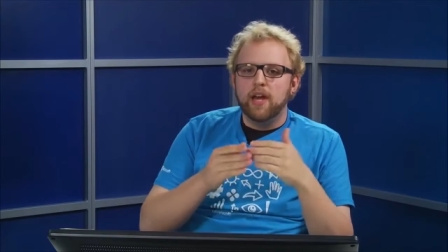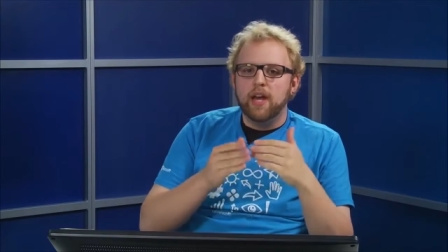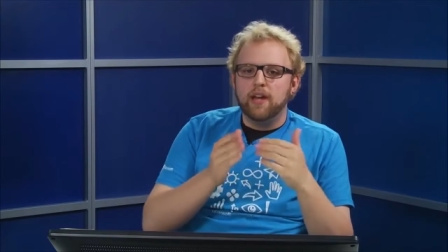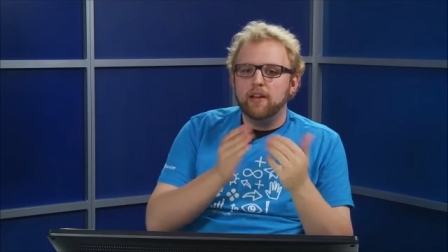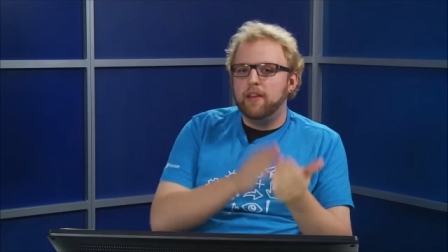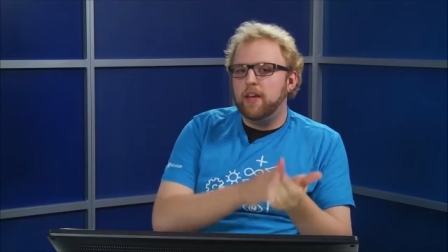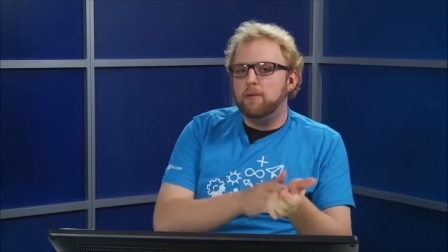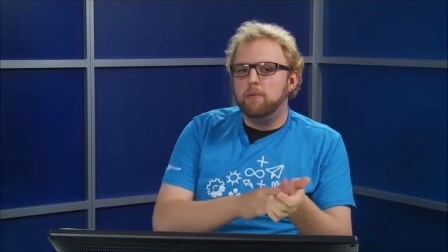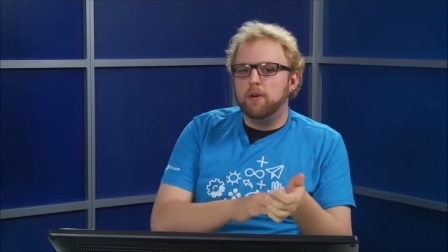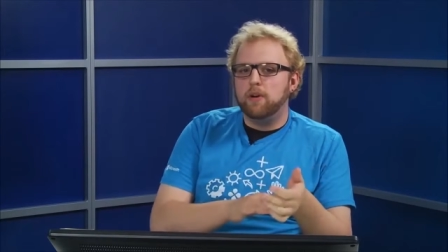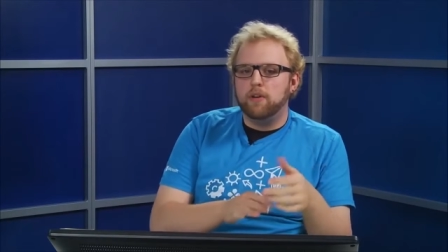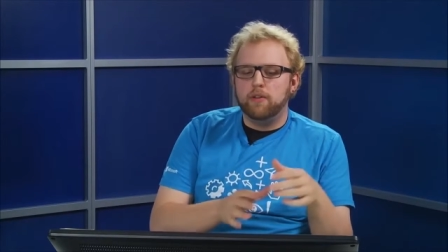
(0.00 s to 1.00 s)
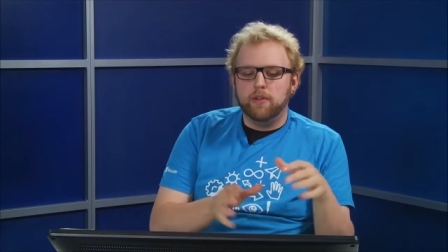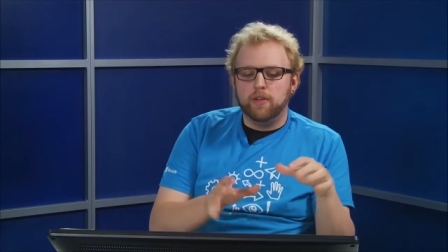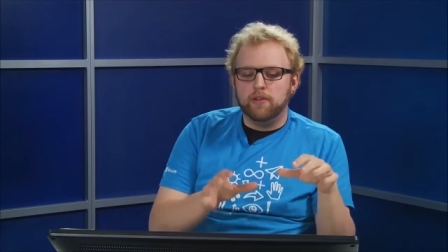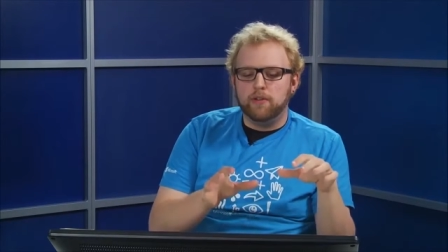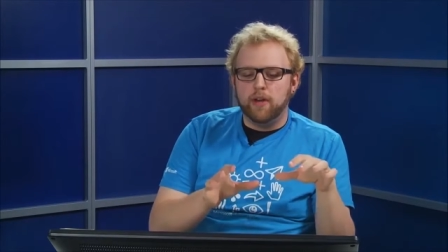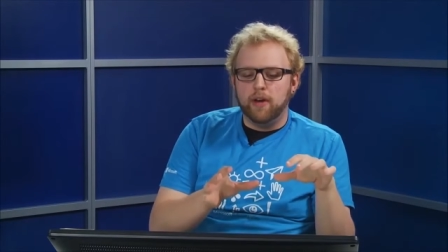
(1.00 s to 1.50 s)
and they were
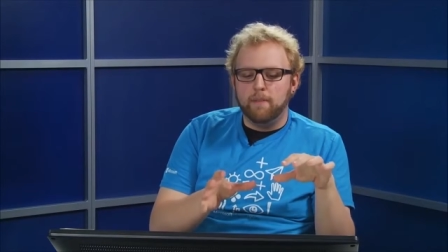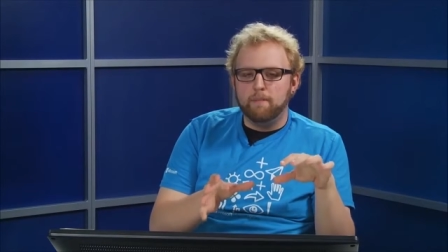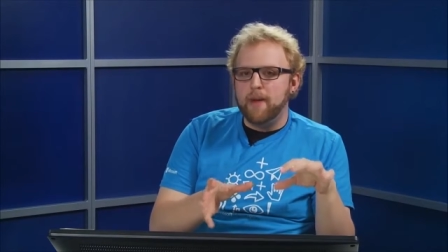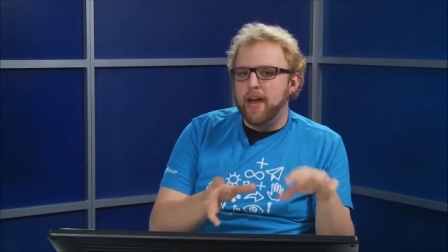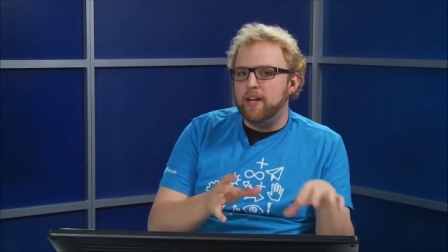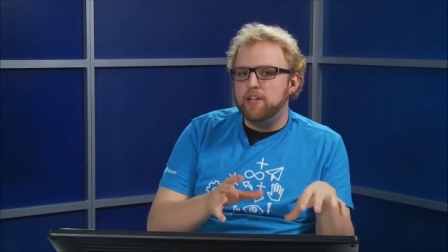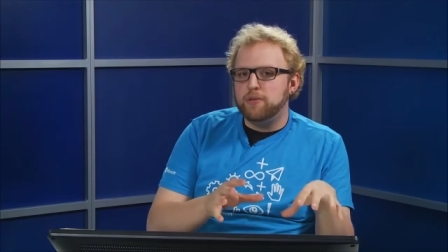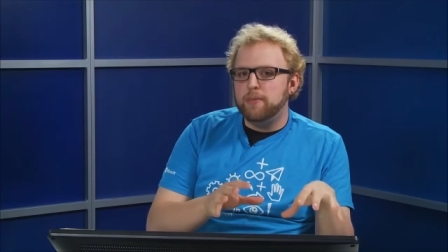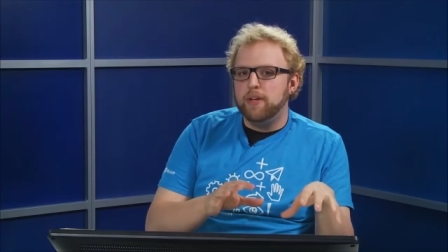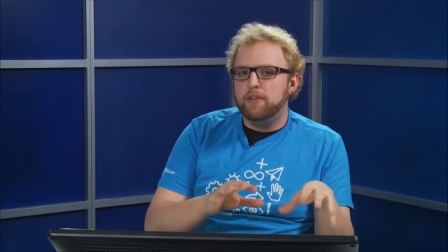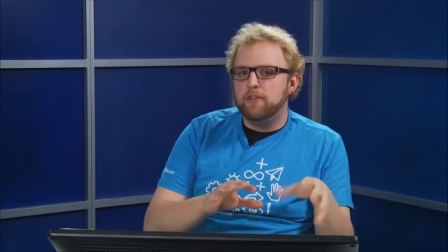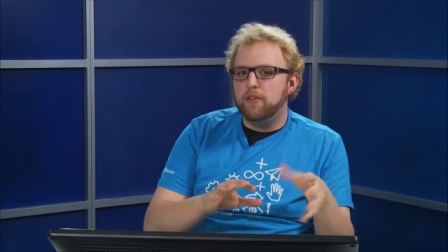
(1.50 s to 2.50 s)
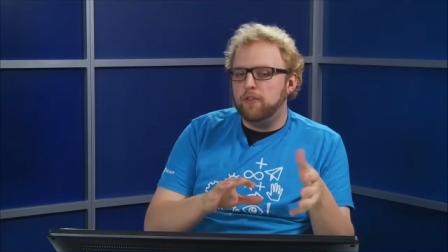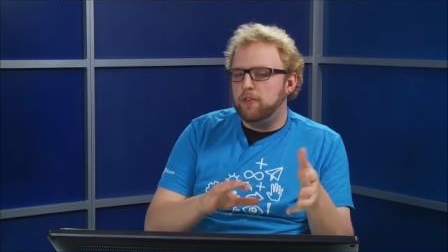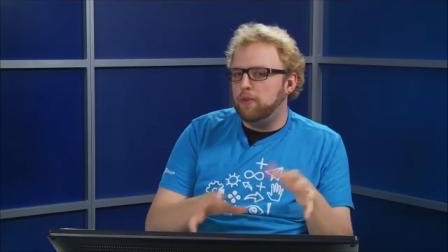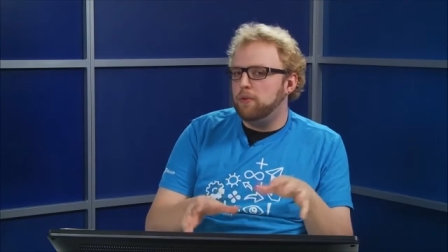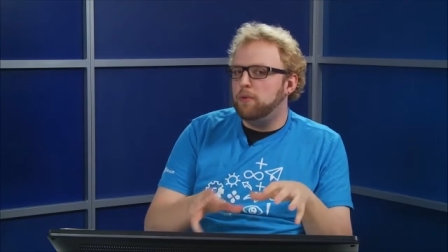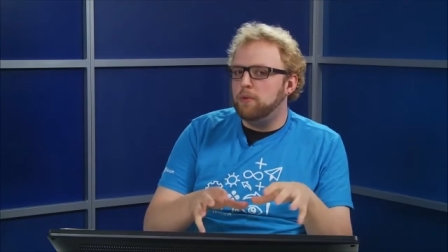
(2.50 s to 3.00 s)
this uh, management
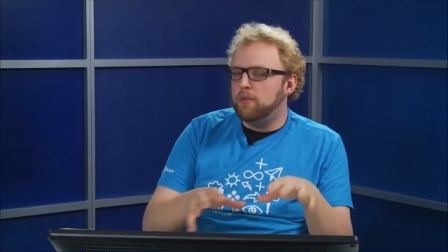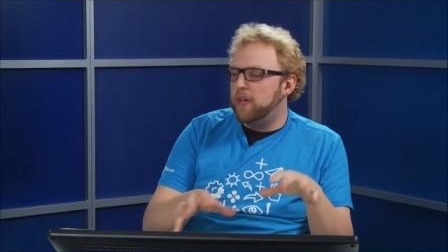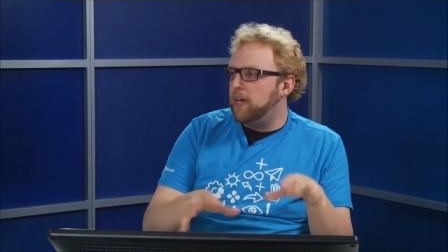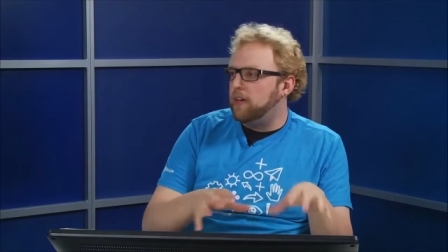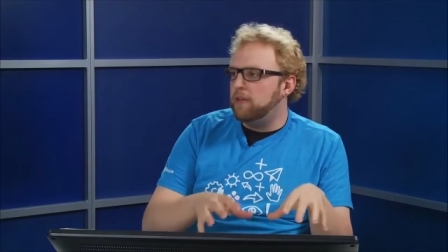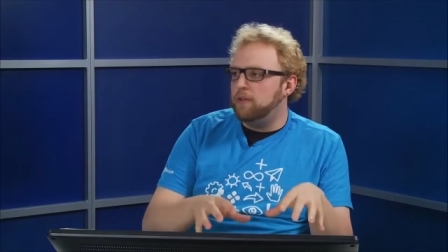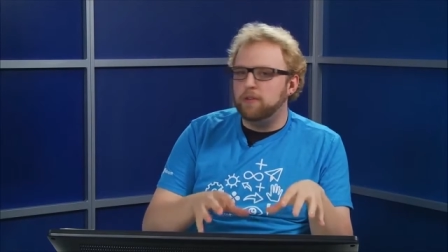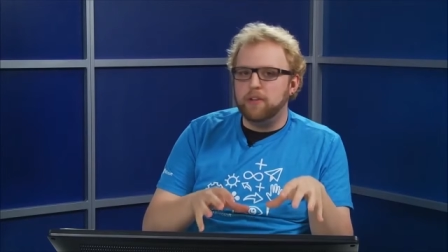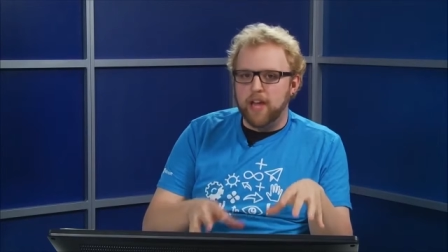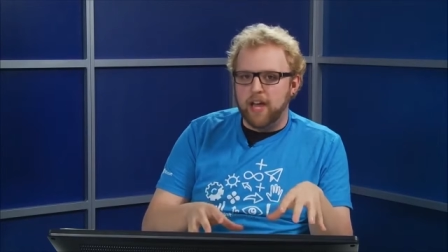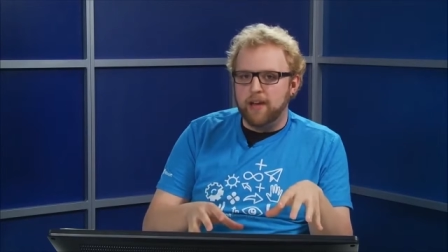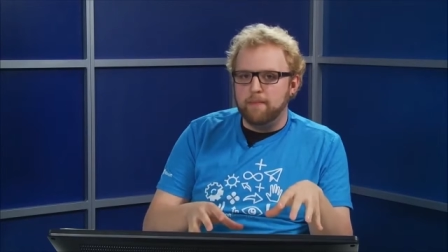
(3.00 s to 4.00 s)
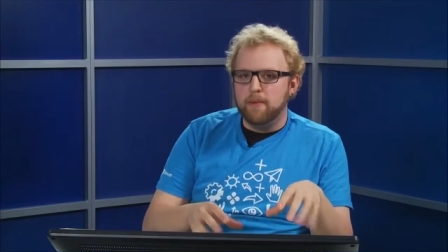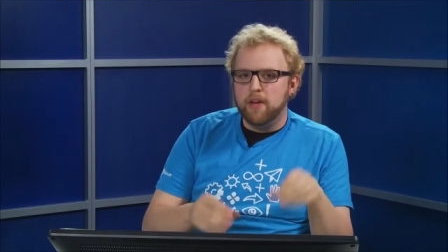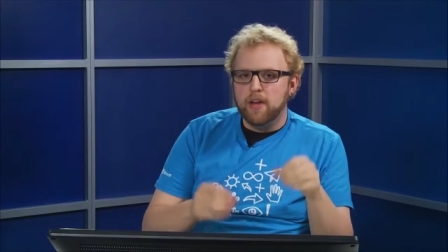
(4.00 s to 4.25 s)
zoo tycoon game.